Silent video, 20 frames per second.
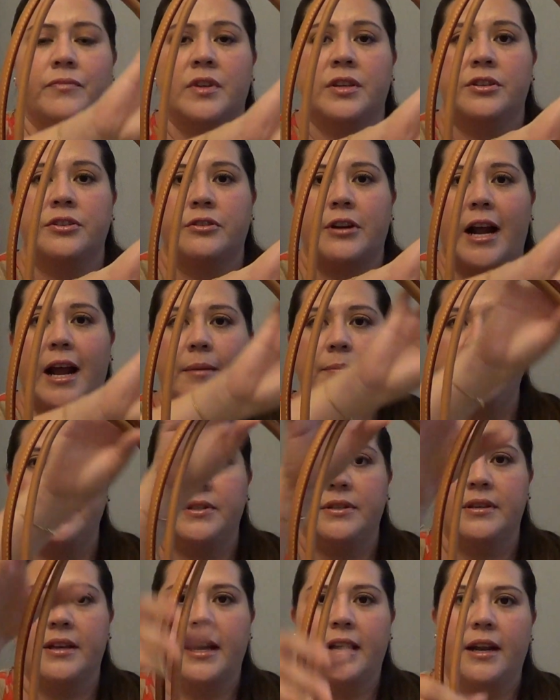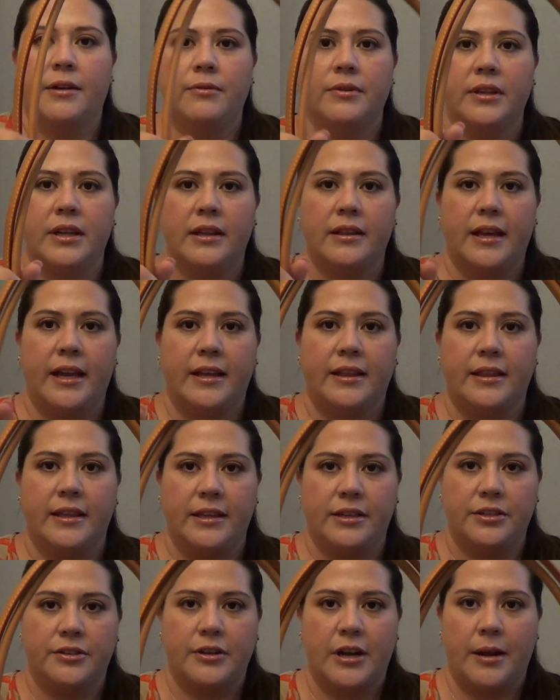straps, and I really like
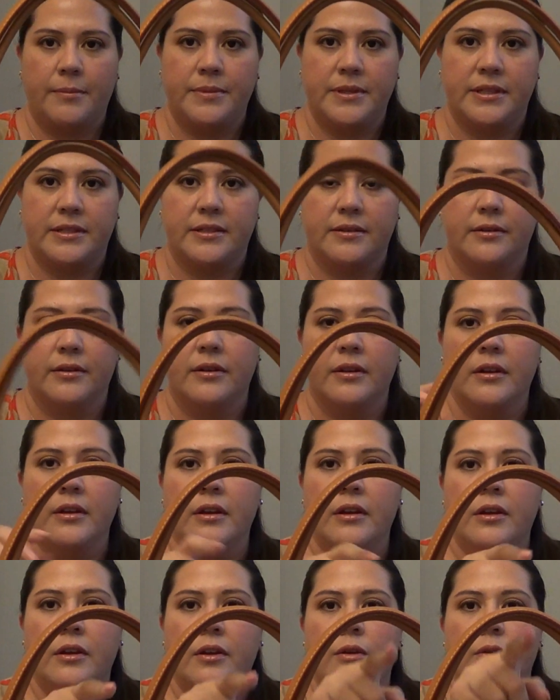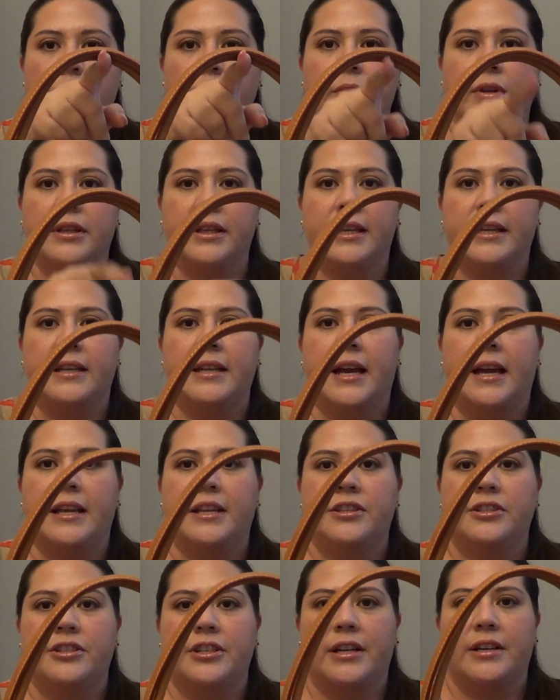these straps. It's a really
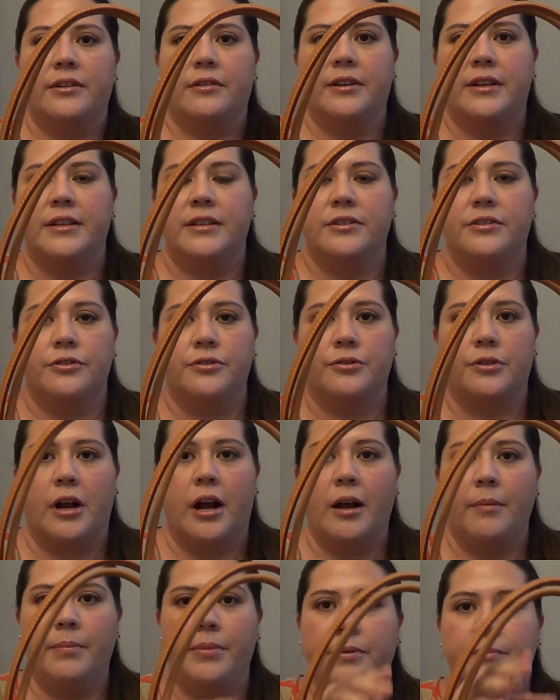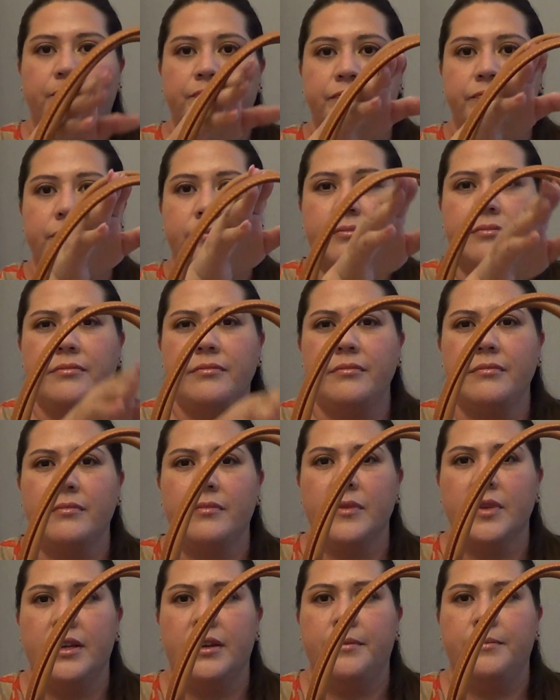nice, generous drop.
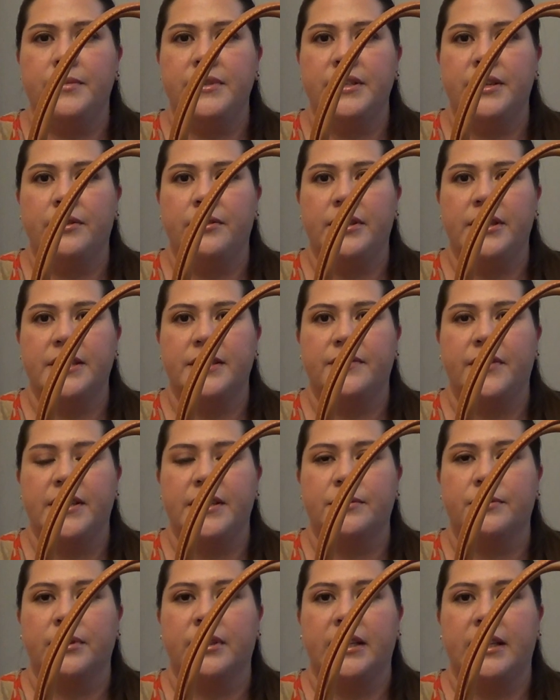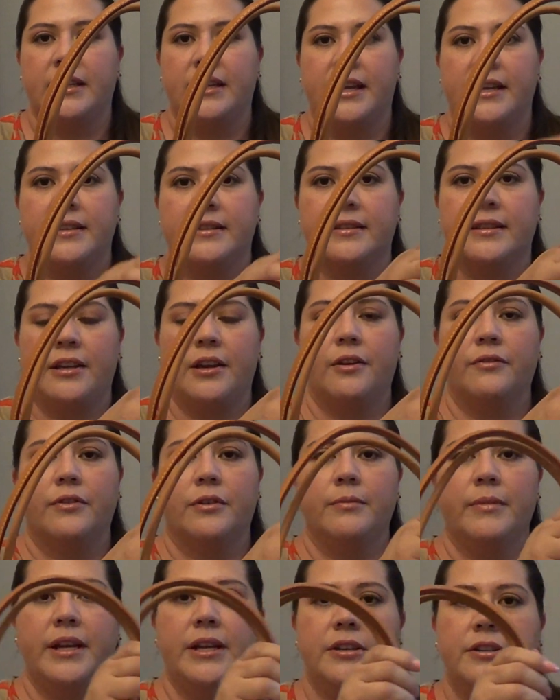So this fits really nicely over
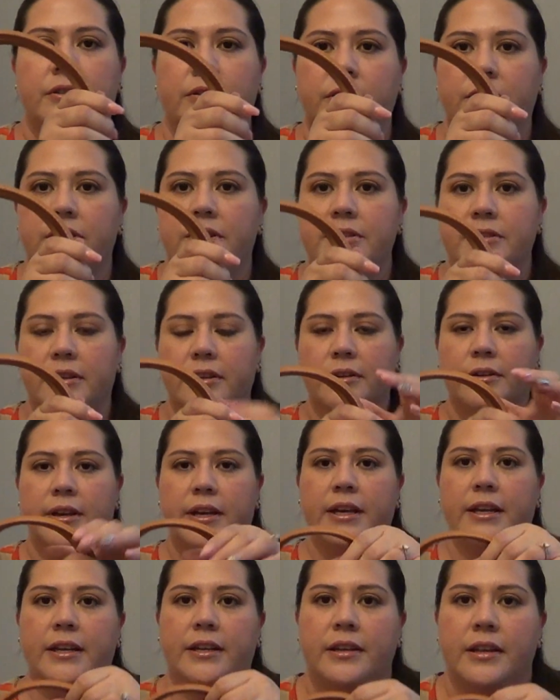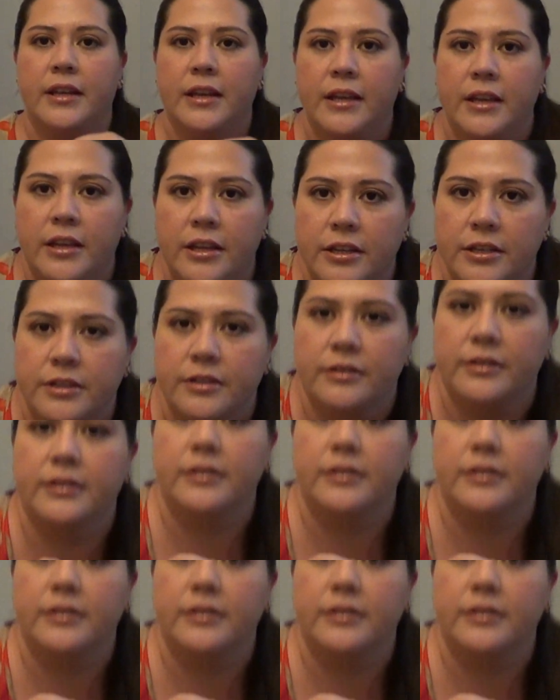my shoulder, so I'll go ahead and do a